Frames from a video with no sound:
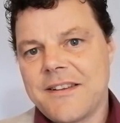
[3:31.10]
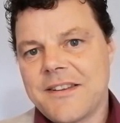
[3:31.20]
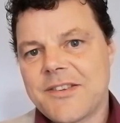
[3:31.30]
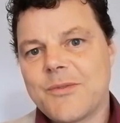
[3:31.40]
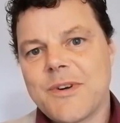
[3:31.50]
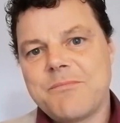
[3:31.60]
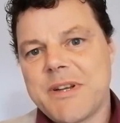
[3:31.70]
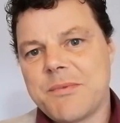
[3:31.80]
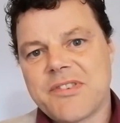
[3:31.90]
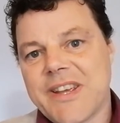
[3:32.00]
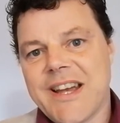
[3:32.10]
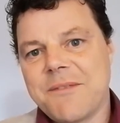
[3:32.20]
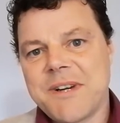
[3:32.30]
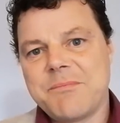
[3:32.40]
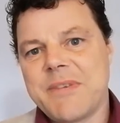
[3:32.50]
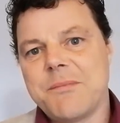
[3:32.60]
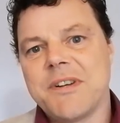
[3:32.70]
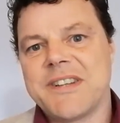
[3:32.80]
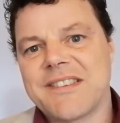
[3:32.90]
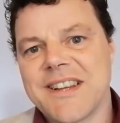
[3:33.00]
So when people say how many people
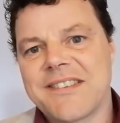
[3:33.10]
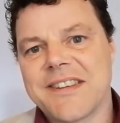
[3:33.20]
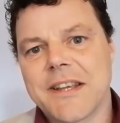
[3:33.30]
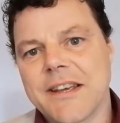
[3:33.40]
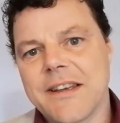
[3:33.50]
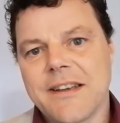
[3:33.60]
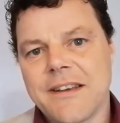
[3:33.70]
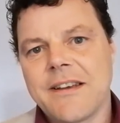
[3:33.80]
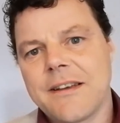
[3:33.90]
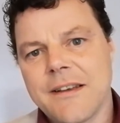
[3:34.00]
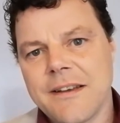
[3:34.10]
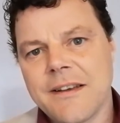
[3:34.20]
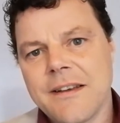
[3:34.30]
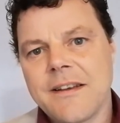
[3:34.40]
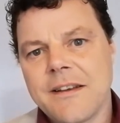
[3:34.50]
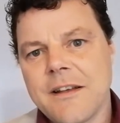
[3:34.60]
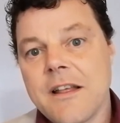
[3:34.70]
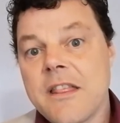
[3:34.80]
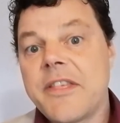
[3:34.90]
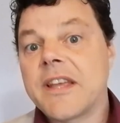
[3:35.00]
are dyslexic,
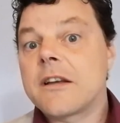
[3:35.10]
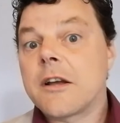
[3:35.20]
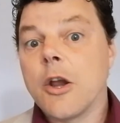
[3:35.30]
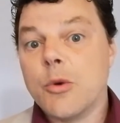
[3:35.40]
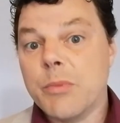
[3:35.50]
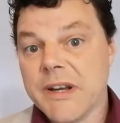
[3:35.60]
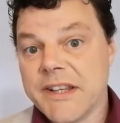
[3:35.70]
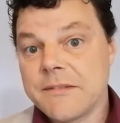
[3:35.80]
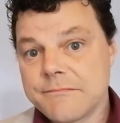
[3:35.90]
think globally.